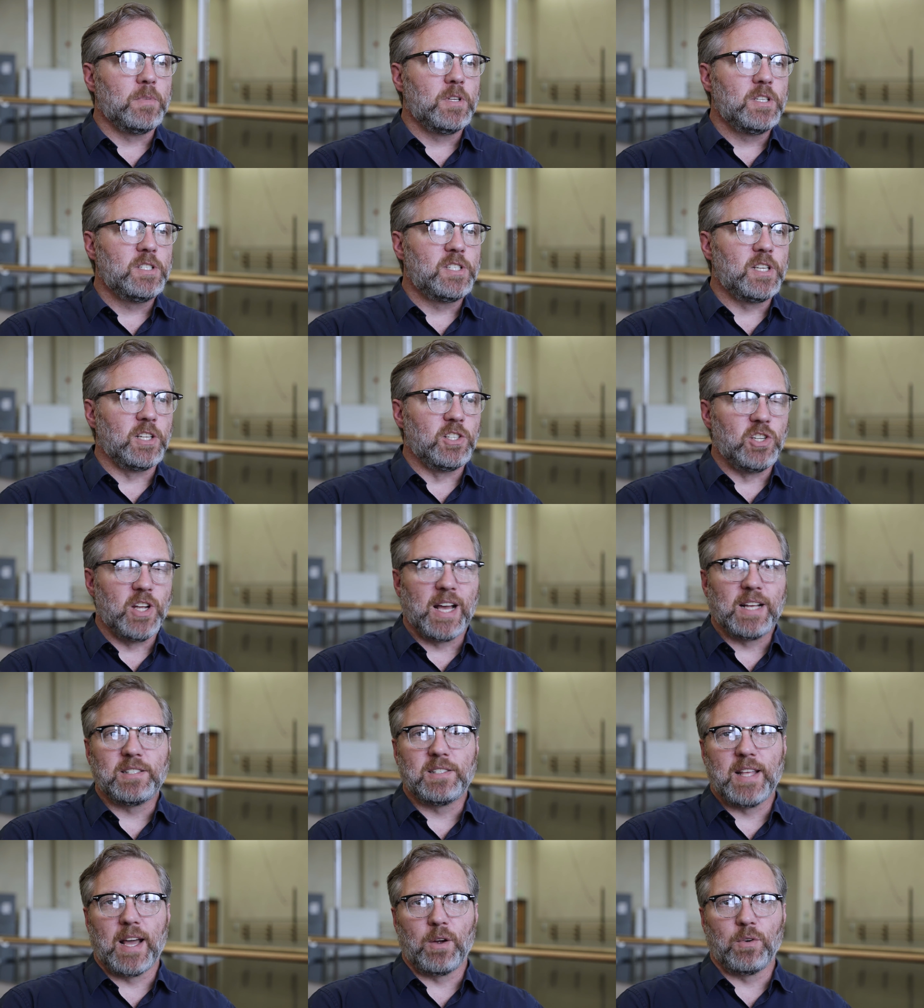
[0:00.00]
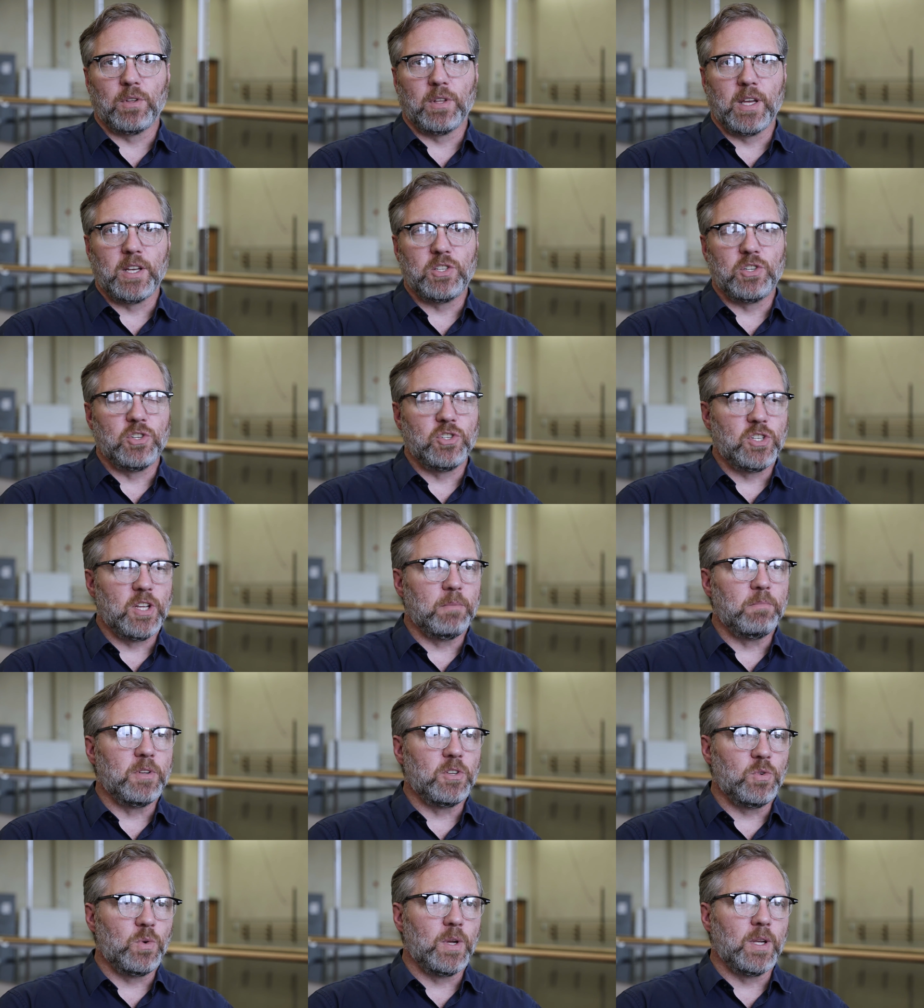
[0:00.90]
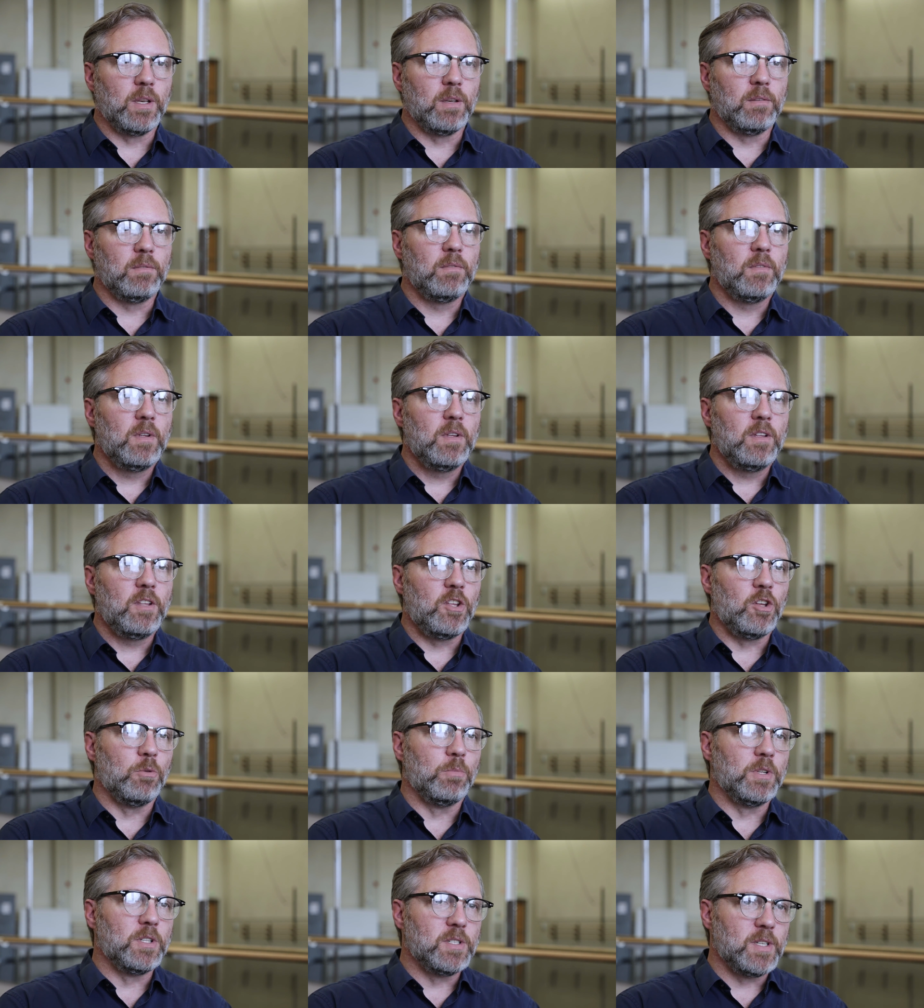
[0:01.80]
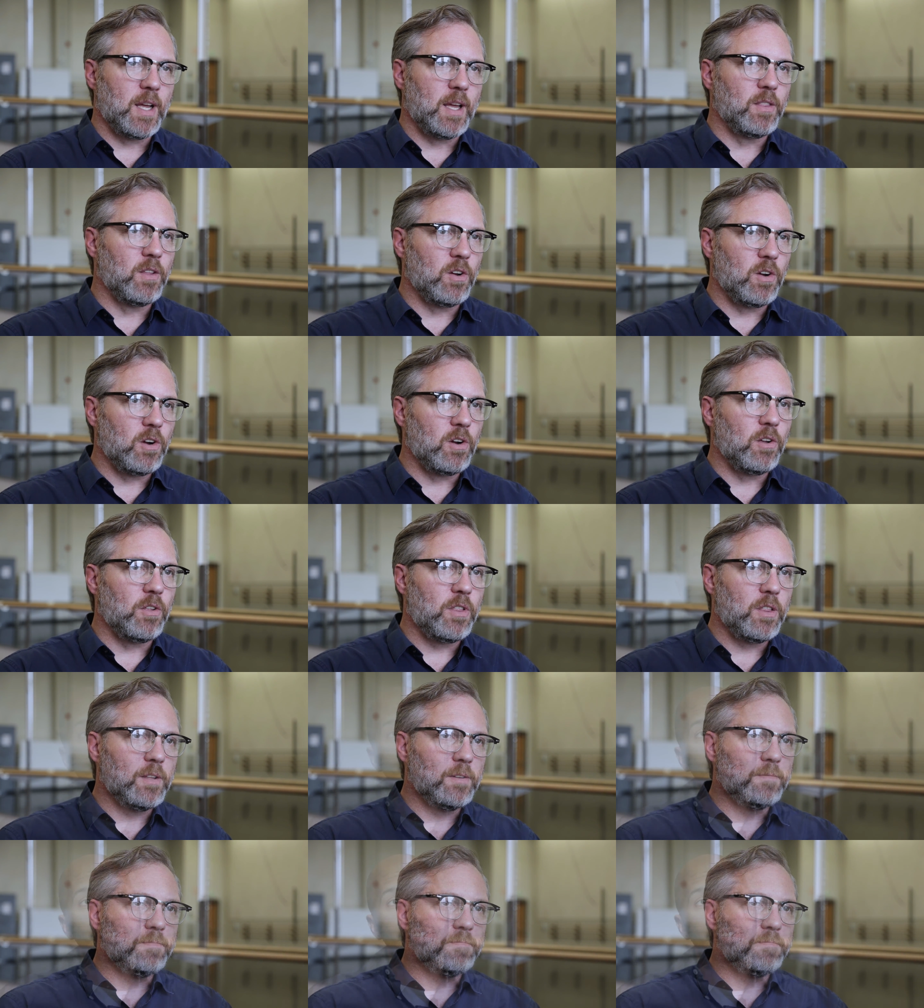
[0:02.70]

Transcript: suggests that relationship between humans and the earth.